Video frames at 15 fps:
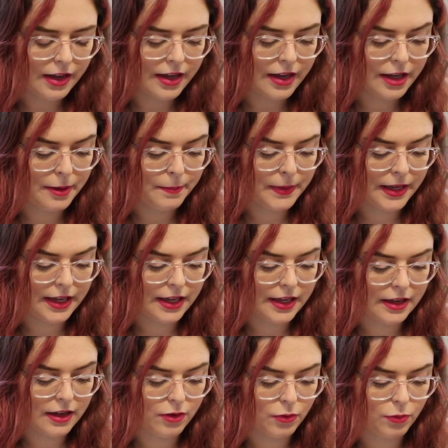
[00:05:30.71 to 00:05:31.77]
Um,
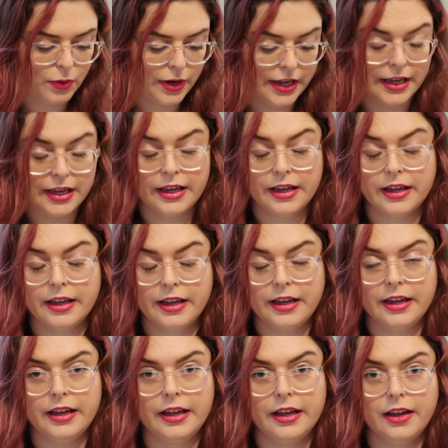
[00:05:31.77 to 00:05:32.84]
we,
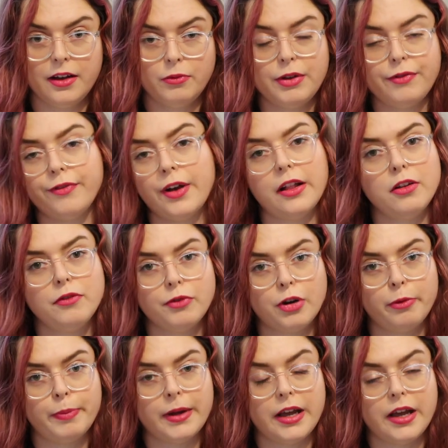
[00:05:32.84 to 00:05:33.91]
uh, we follow
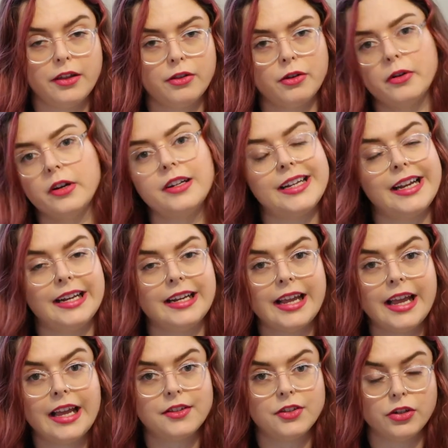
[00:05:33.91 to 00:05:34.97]
Ropa through her
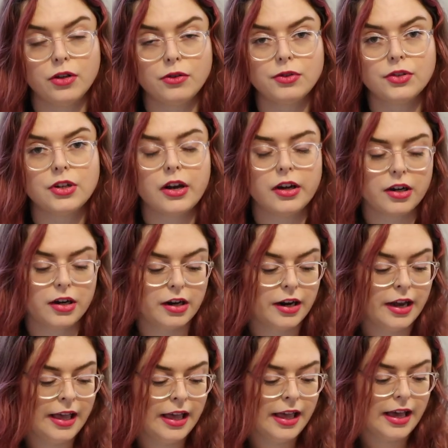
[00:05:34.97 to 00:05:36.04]
day-to-day as a ghost
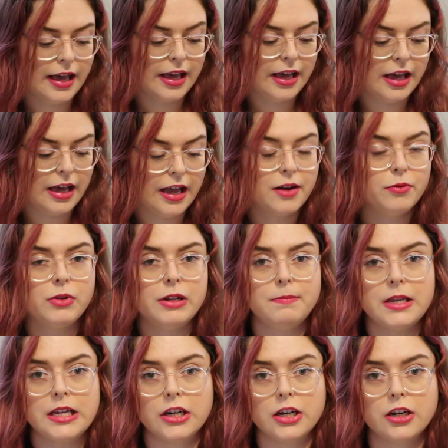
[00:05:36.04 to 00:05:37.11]
stalker, uh, and we
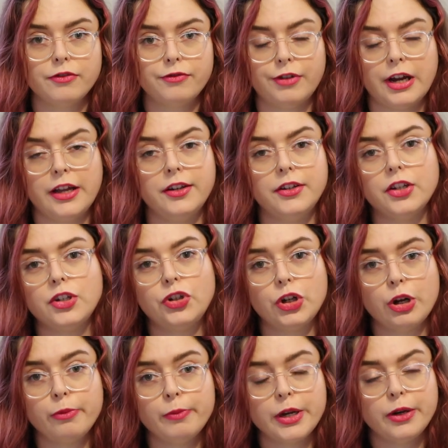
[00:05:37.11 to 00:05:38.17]
meet her friend
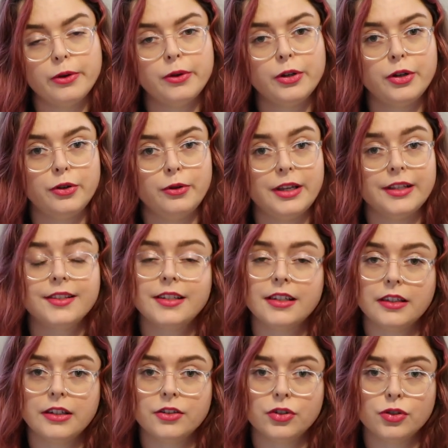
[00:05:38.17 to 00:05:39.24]
Jomo, who is
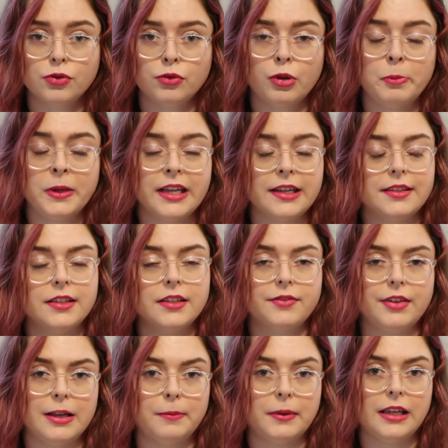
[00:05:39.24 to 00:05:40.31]
still in school because his
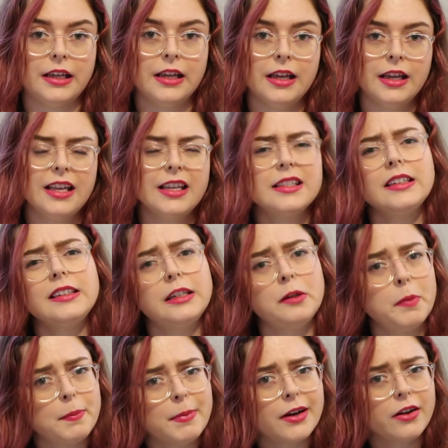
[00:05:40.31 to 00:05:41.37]
family is a little
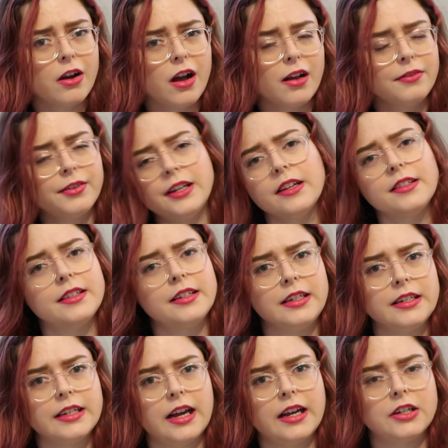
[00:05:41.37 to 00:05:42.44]
bit better off. He doesn't
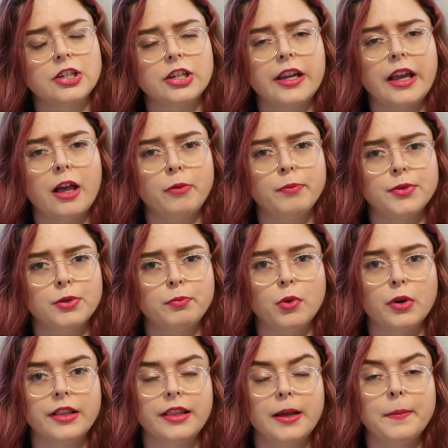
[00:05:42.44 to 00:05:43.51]
need to actually help
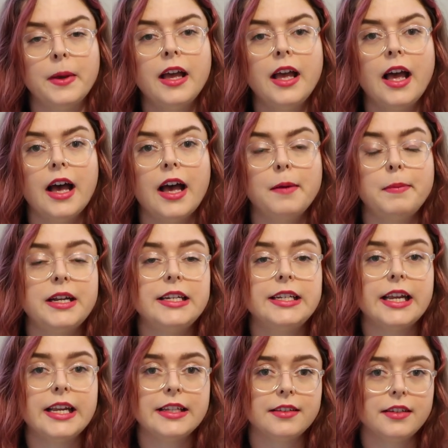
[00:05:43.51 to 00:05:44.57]
support them, uh, but he
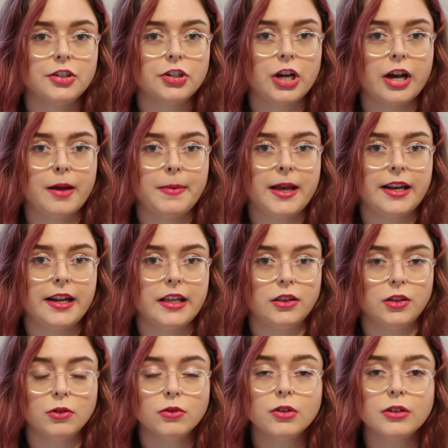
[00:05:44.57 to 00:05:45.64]
takes a job at a
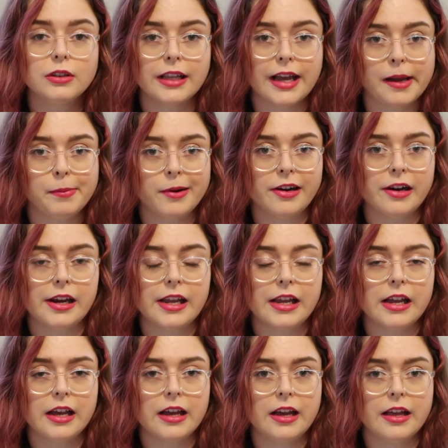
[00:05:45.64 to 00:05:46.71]
local
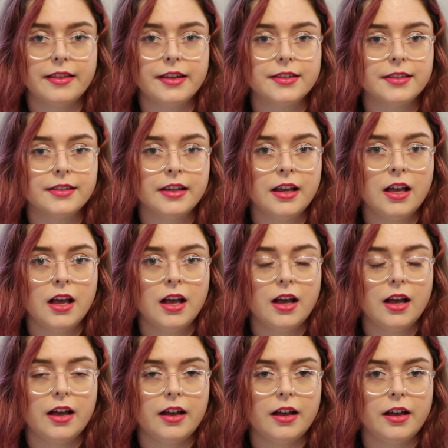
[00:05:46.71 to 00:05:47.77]
library, uh, this
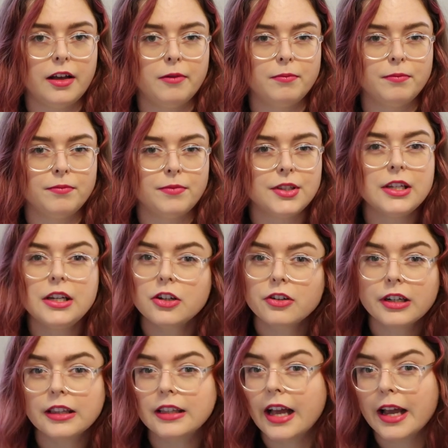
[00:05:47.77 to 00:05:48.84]
um,
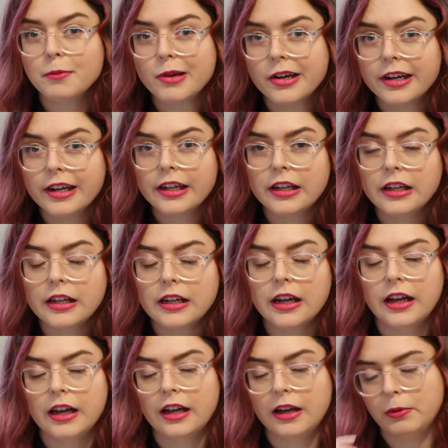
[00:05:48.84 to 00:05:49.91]
secret library,
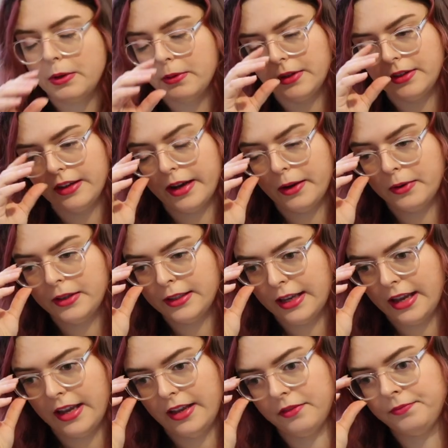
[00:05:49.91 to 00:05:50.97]
uh, we would, I would
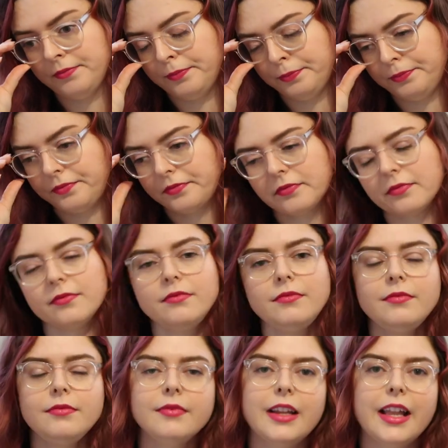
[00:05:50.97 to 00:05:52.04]
say,
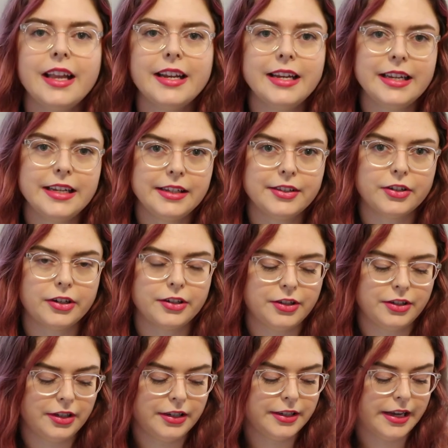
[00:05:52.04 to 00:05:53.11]
and he
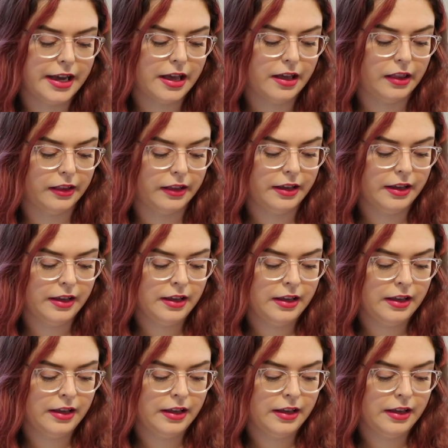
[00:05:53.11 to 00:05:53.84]
starts to tell